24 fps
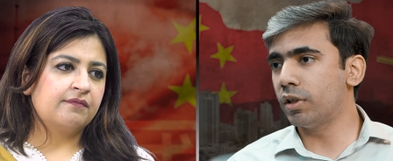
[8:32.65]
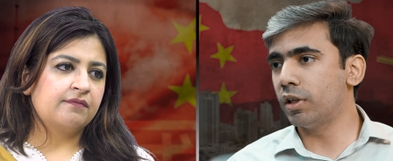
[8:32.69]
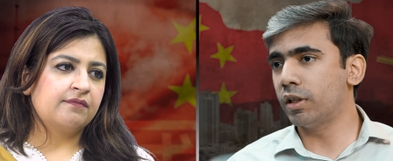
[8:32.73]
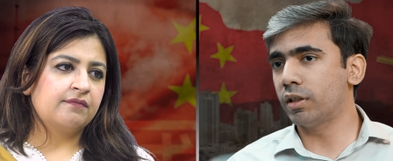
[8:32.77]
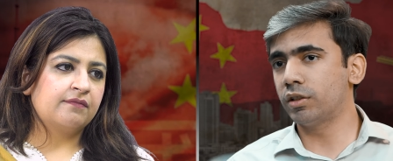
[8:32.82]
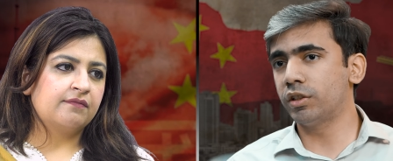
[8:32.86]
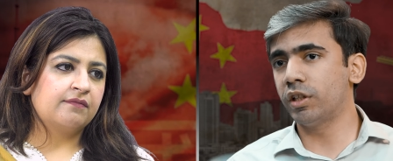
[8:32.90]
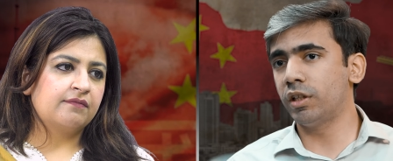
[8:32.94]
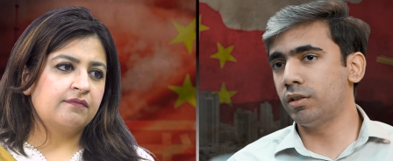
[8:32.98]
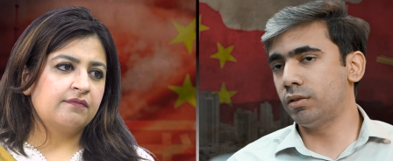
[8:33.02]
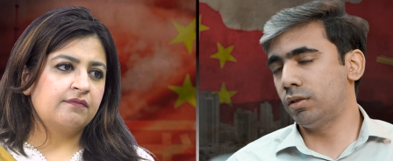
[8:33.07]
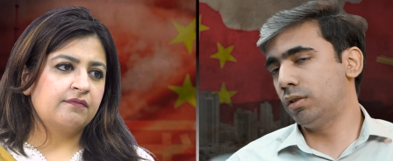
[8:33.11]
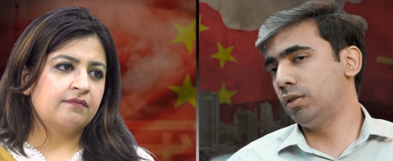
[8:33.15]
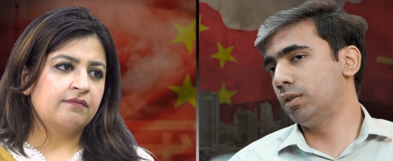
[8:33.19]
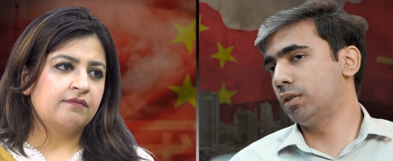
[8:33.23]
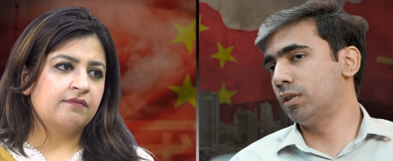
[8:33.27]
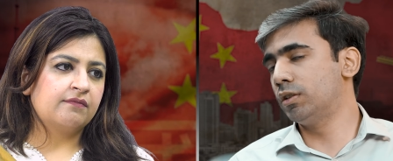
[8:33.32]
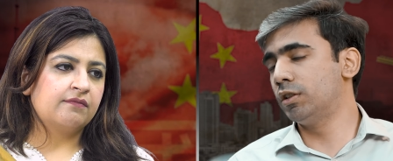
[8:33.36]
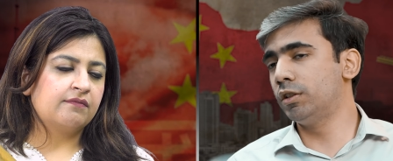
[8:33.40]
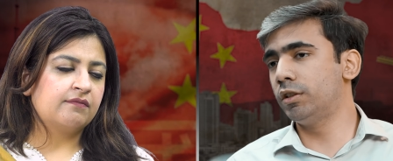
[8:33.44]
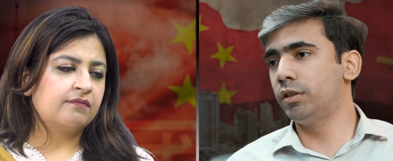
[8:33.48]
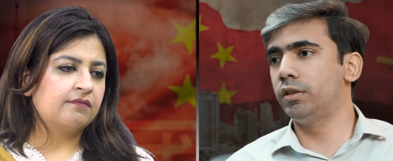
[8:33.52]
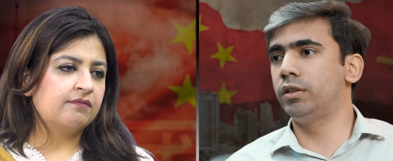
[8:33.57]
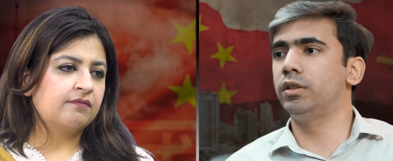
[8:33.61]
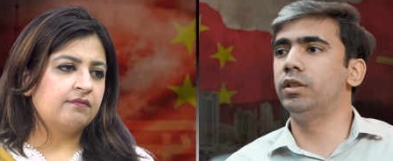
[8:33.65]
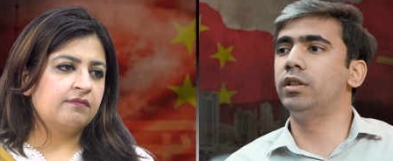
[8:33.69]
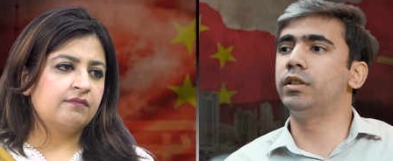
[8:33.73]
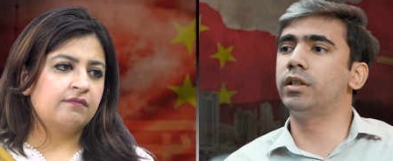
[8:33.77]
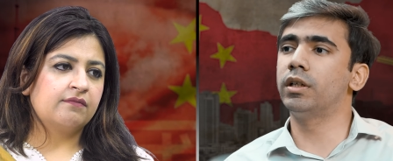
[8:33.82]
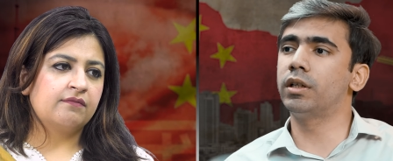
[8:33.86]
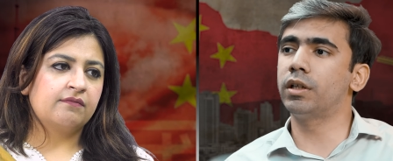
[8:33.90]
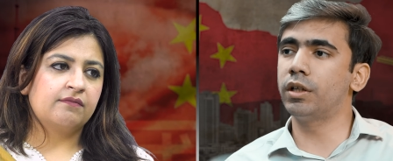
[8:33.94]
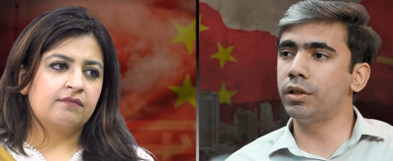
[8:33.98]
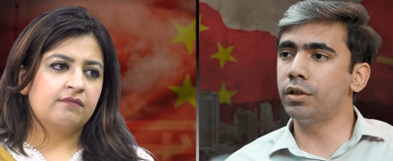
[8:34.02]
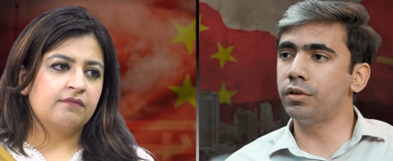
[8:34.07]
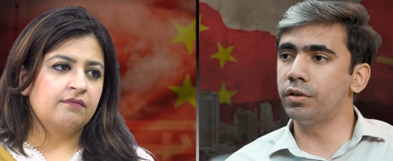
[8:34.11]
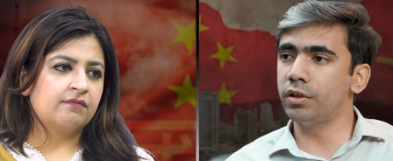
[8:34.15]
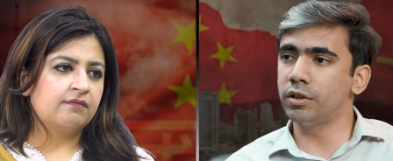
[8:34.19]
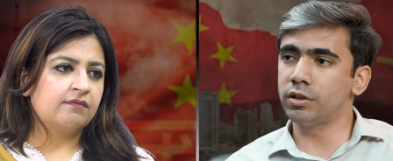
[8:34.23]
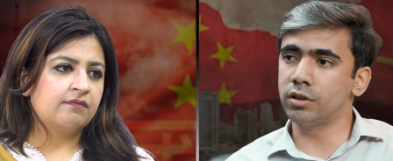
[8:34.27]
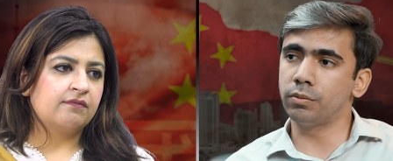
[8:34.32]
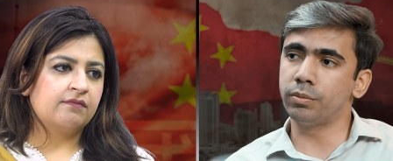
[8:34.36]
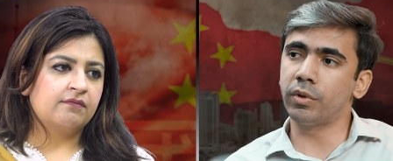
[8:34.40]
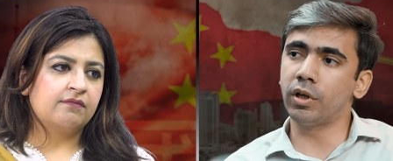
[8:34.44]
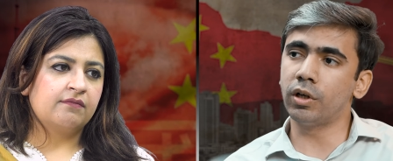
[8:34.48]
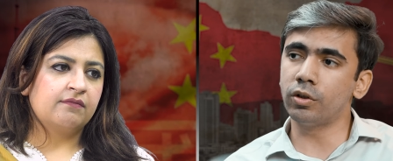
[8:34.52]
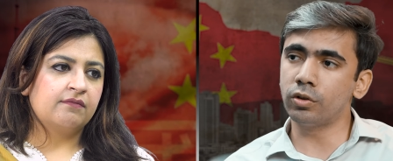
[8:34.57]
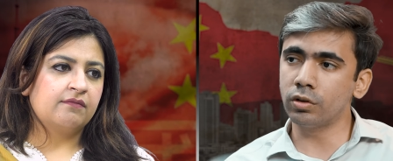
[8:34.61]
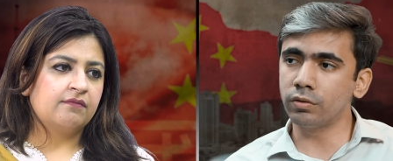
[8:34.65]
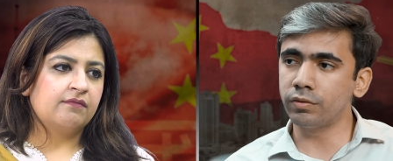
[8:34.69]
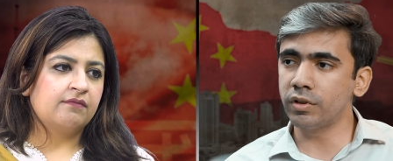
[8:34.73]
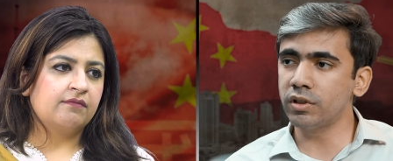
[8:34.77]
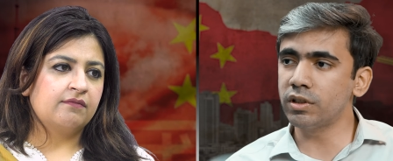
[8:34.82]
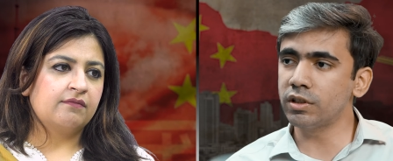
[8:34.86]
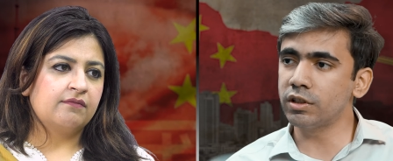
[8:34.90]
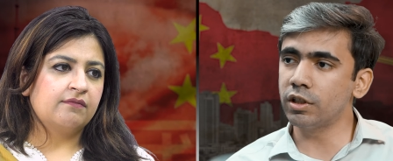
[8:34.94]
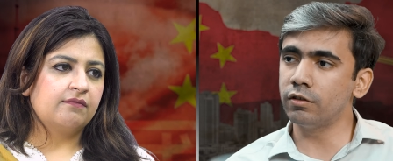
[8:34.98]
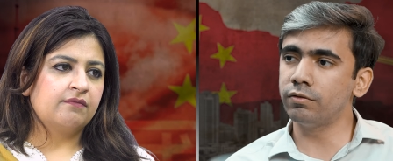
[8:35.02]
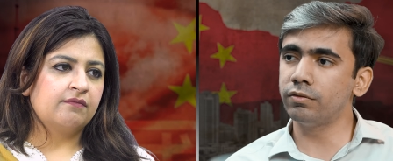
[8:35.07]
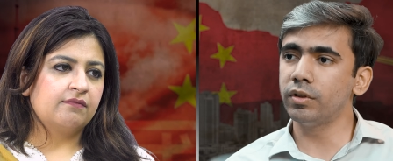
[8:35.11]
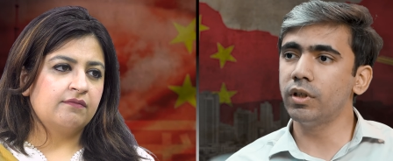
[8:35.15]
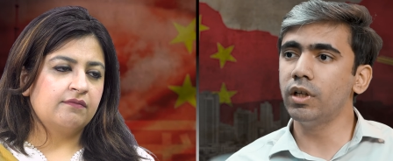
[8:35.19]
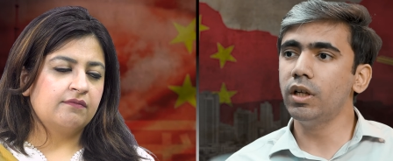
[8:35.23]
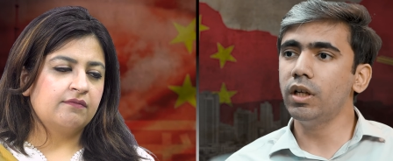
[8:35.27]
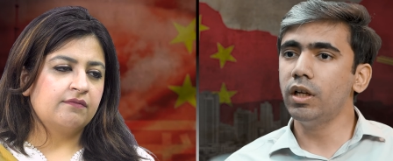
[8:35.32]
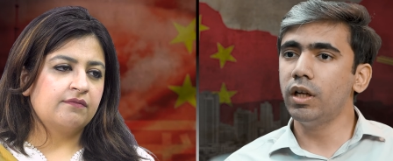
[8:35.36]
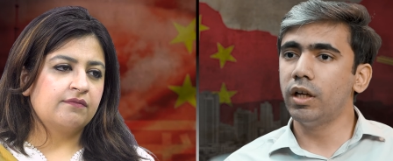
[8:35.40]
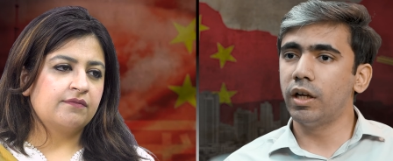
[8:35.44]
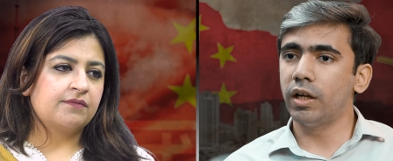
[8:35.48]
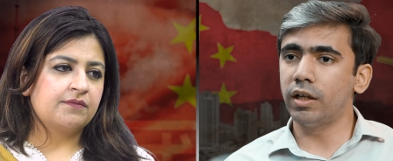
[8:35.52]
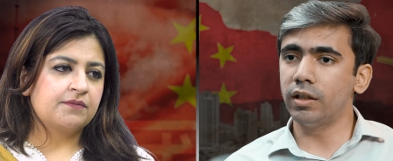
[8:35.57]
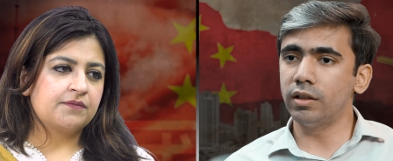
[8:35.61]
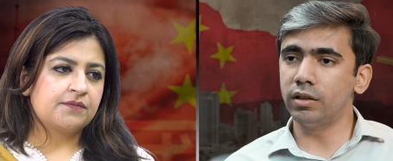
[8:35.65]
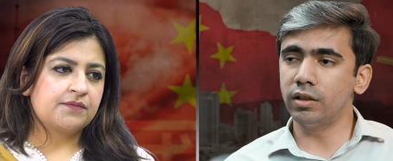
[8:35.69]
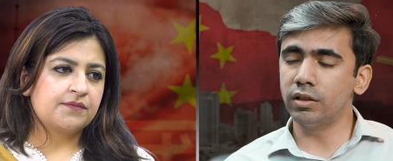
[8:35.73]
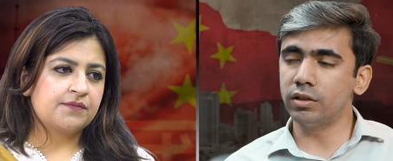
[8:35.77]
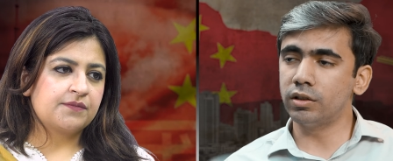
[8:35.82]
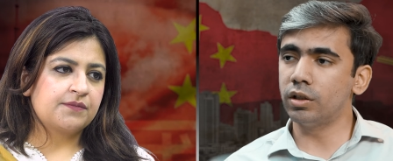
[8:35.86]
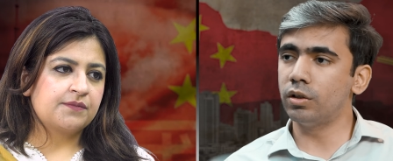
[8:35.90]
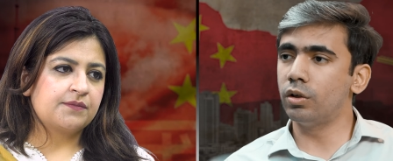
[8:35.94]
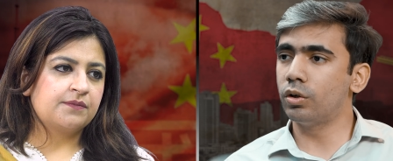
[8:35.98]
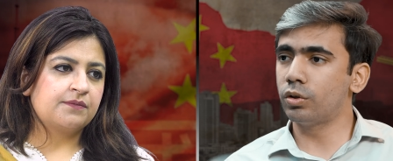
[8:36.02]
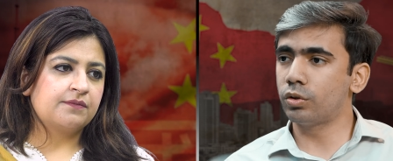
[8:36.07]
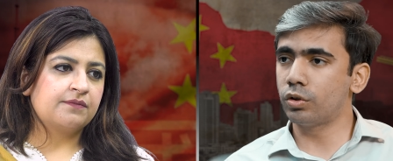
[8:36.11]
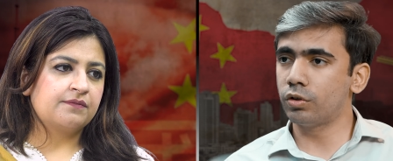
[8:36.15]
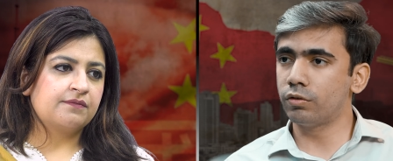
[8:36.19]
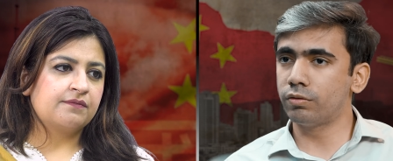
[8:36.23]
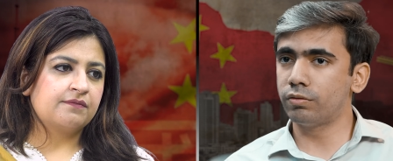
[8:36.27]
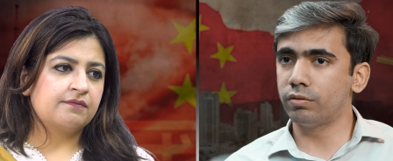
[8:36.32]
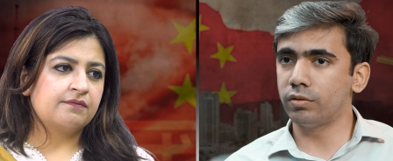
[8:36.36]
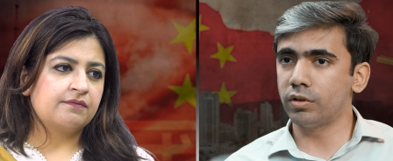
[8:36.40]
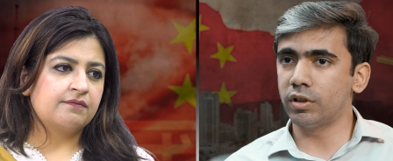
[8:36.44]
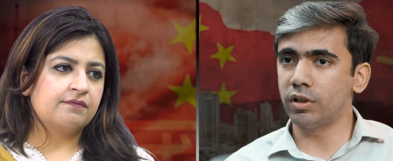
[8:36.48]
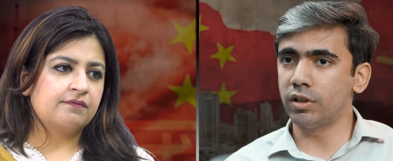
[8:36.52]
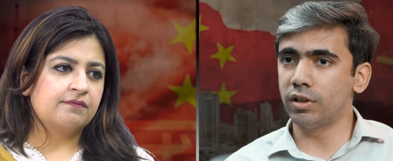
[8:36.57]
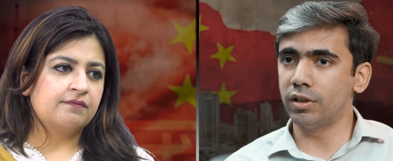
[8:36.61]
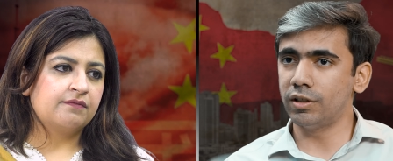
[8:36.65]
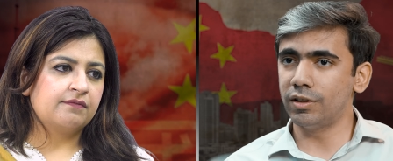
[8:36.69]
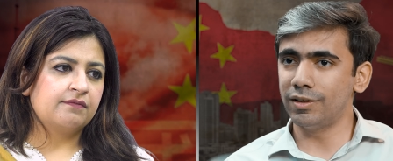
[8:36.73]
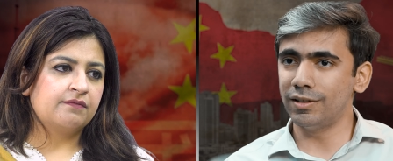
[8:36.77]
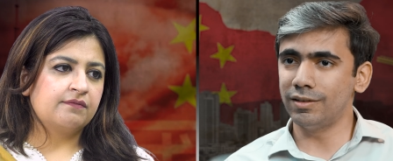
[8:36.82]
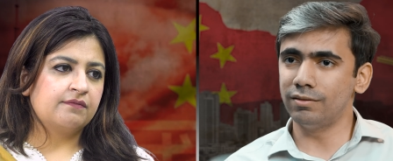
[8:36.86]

Speaker 1: Like China doesn't consider it a country; it's a part of itself, and there's a lot of uh,